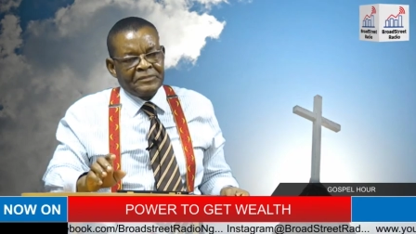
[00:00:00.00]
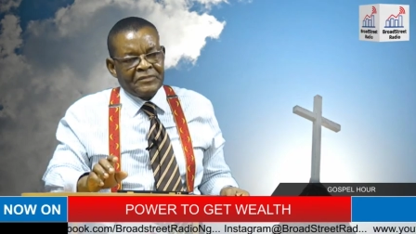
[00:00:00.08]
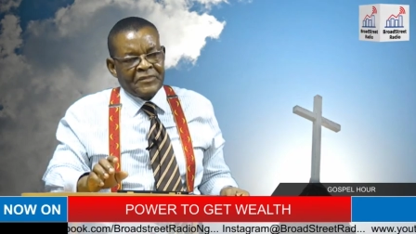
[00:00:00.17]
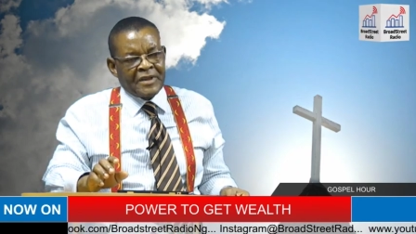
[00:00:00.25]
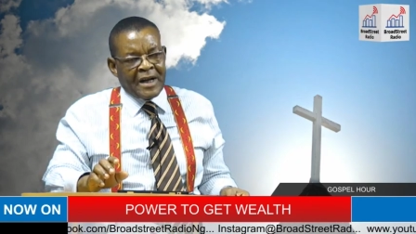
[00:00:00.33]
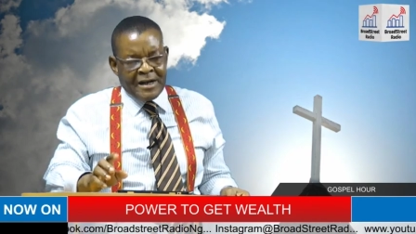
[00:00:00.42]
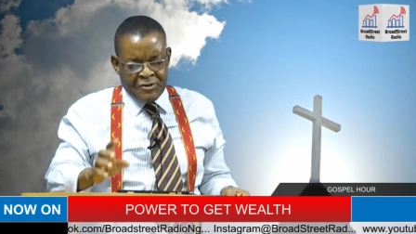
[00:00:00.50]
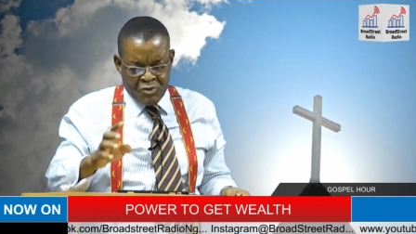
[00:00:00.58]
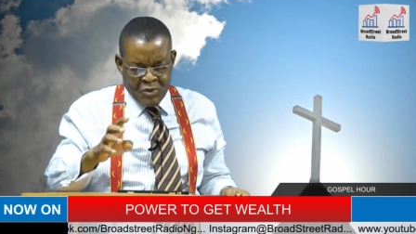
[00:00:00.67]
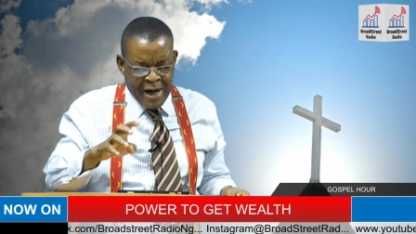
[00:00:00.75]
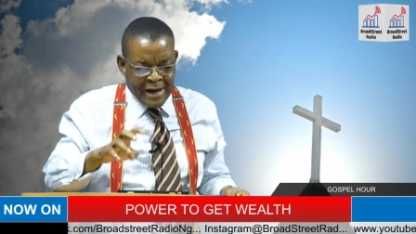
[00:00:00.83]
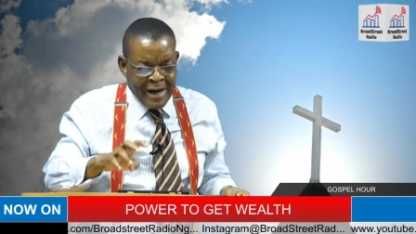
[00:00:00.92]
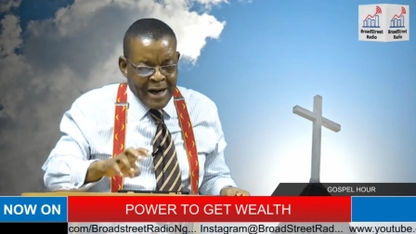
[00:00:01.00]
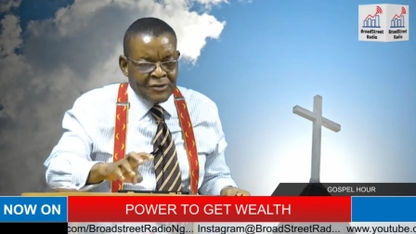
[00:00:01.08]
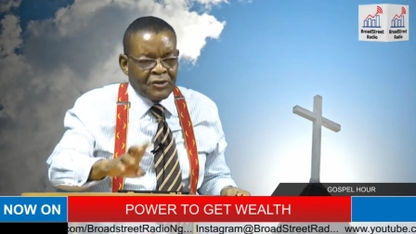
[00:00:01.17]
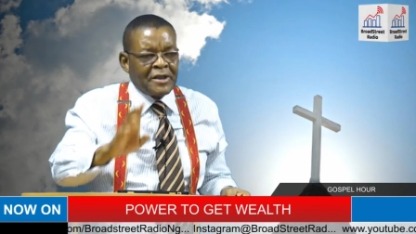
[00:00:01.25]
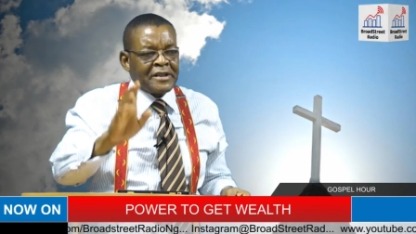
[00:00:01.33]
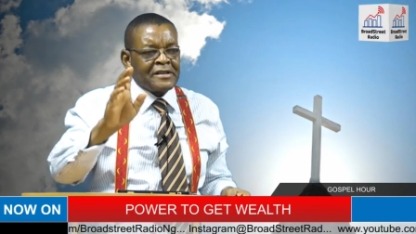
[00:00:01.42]
and you can
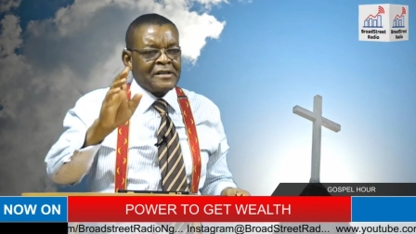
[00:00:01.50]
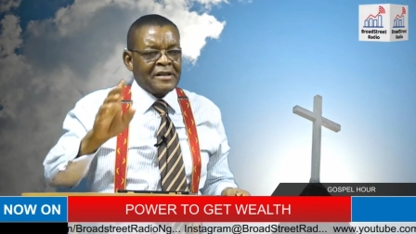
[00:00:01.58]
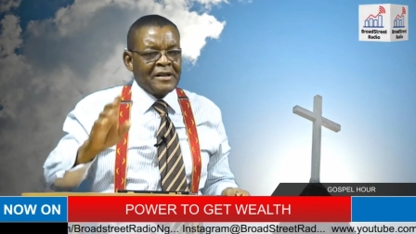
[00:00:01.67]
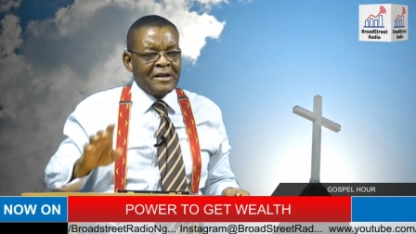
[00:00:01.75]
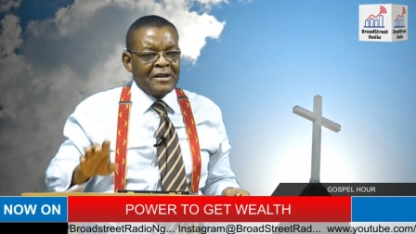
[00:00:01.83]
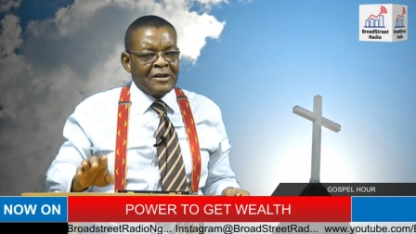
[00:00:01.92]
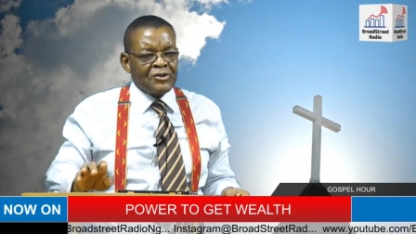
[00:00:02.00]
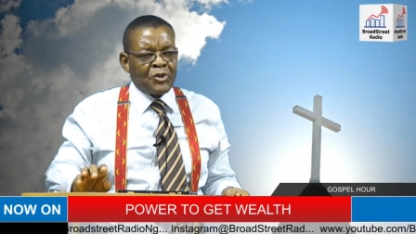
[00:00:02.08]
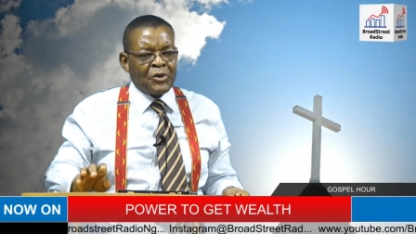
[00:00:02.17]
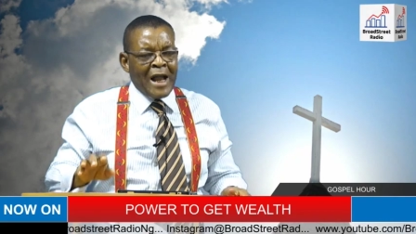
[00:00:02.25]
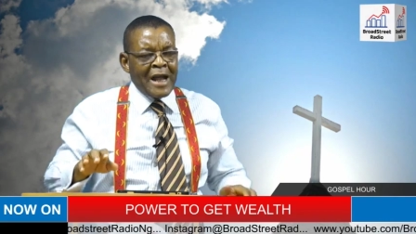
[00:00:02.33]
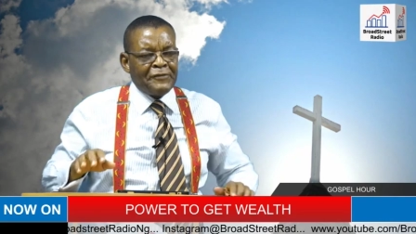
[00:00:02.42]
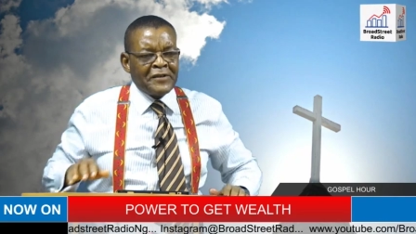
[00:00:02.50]
handle it. So life